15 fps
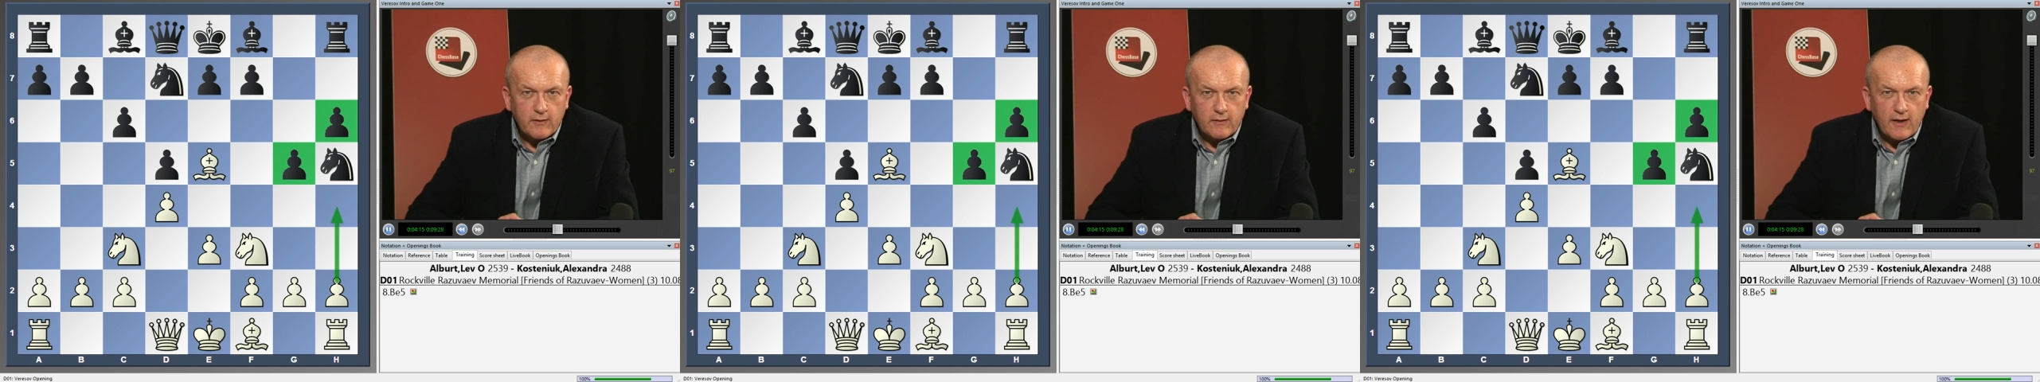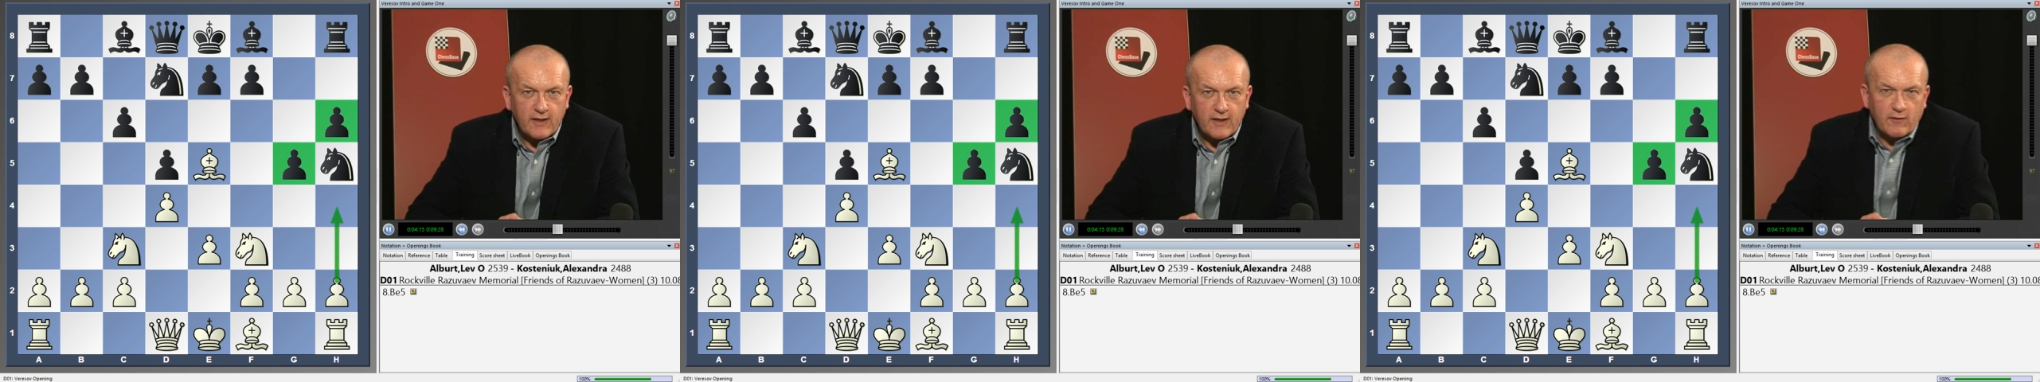
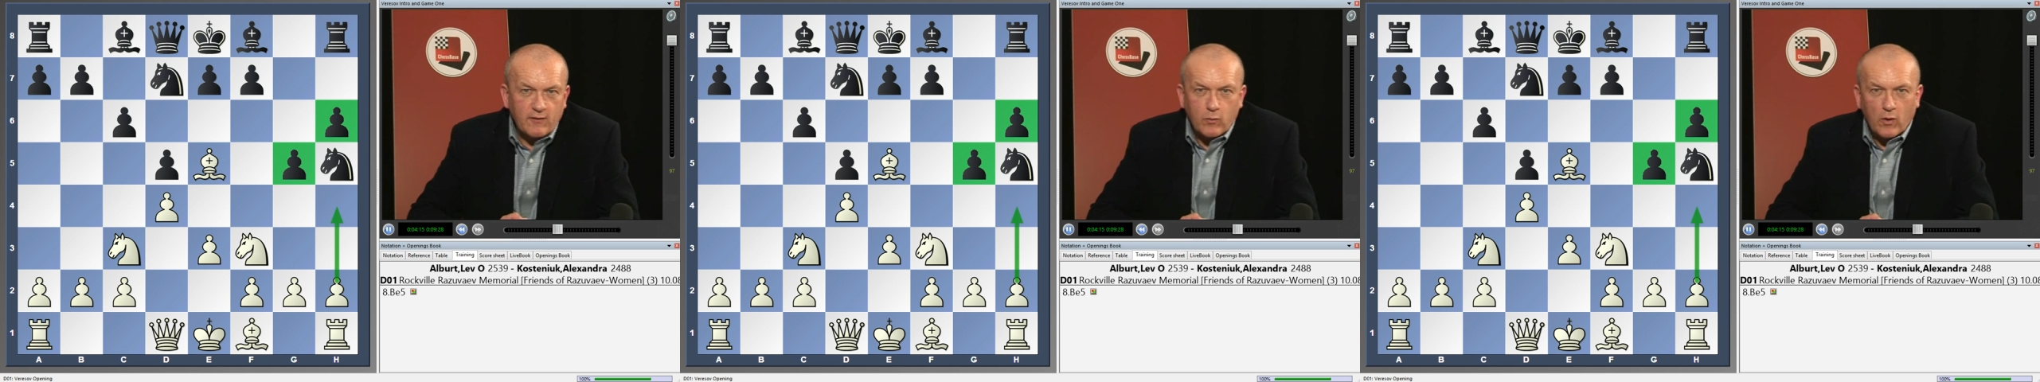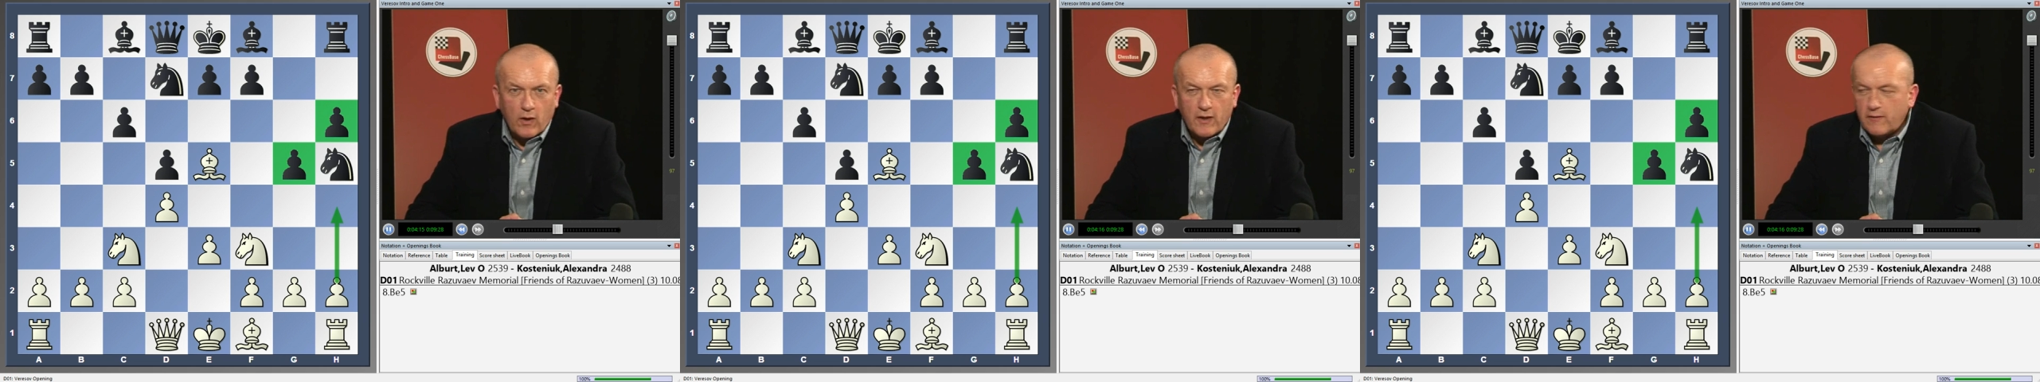and give
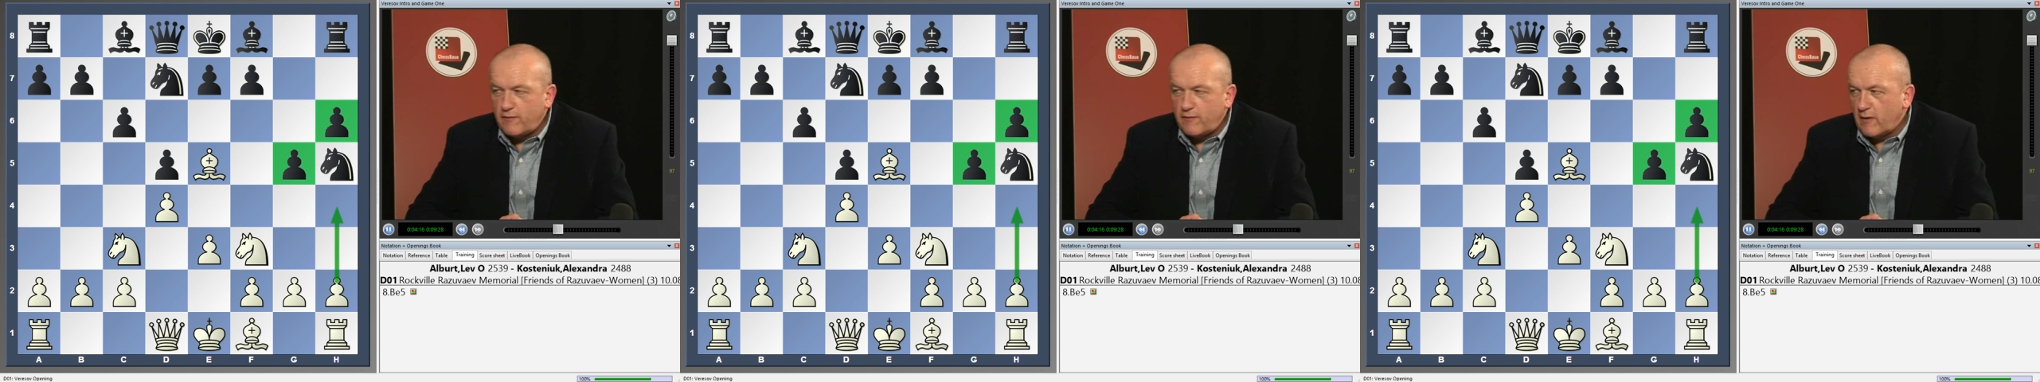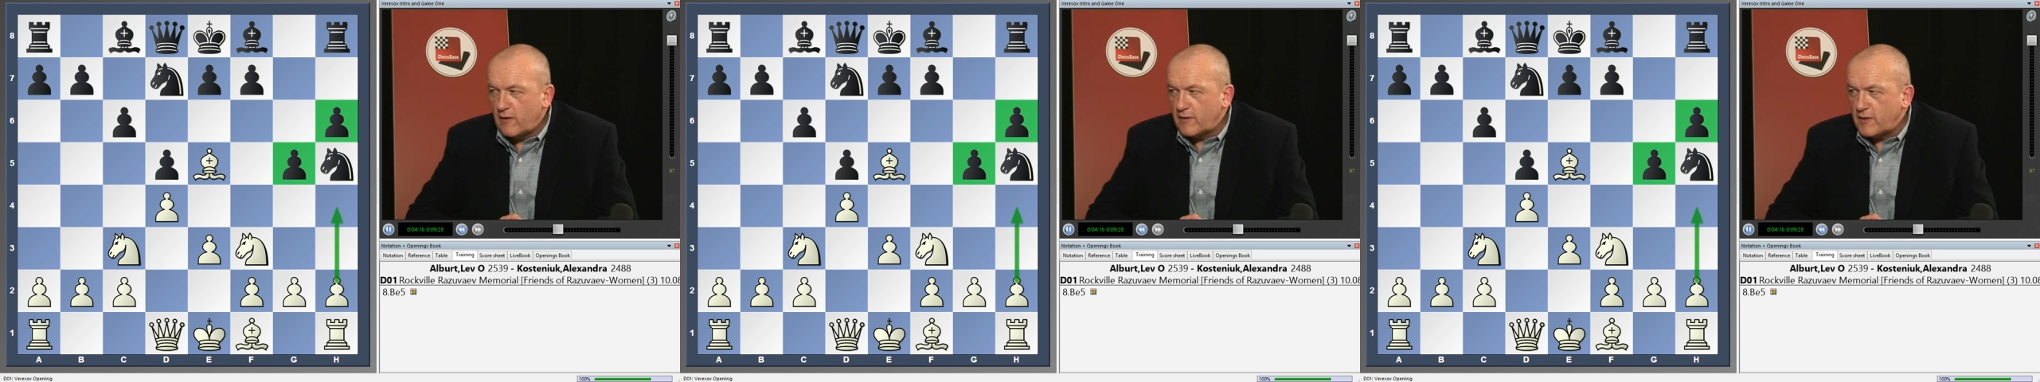white an
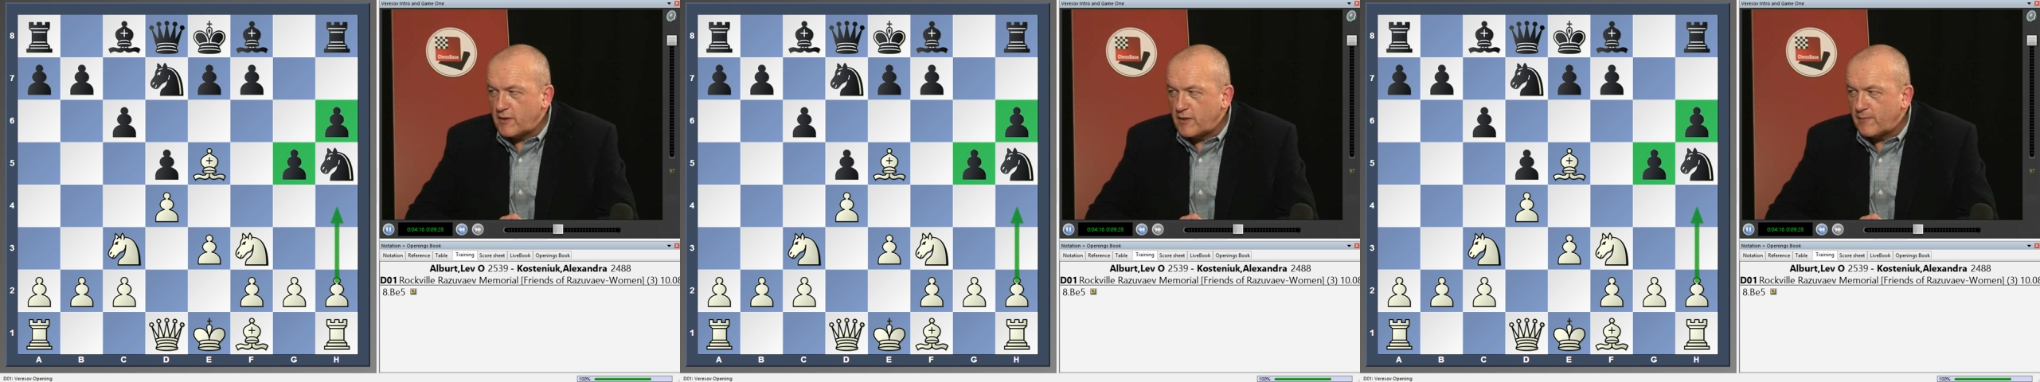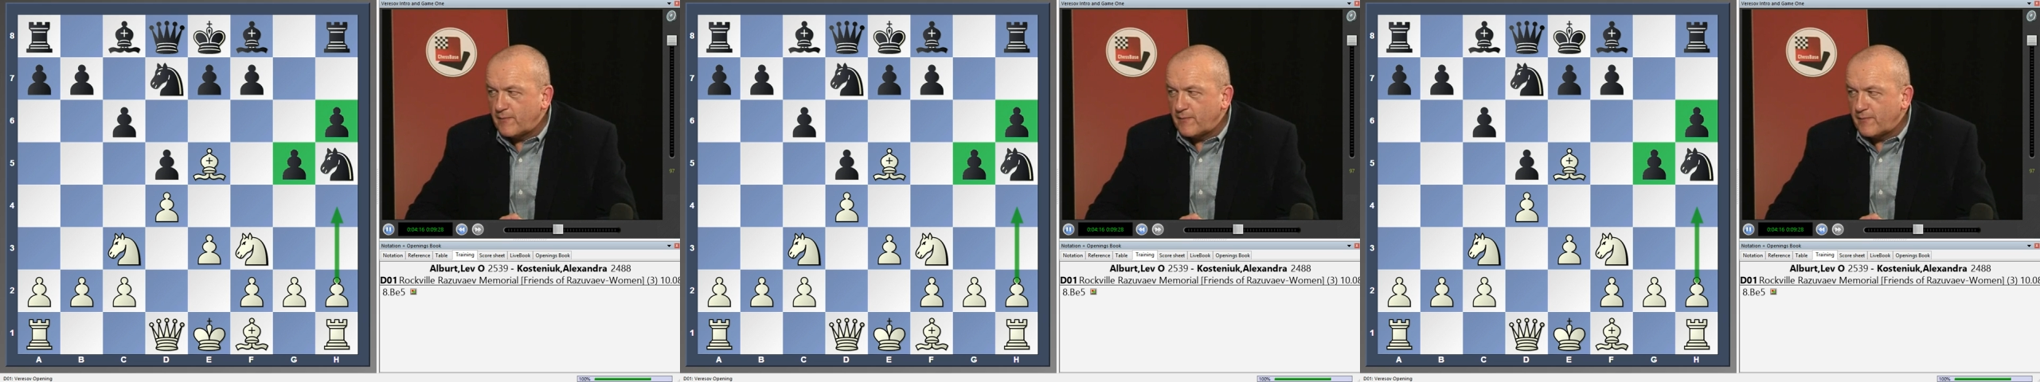advantage.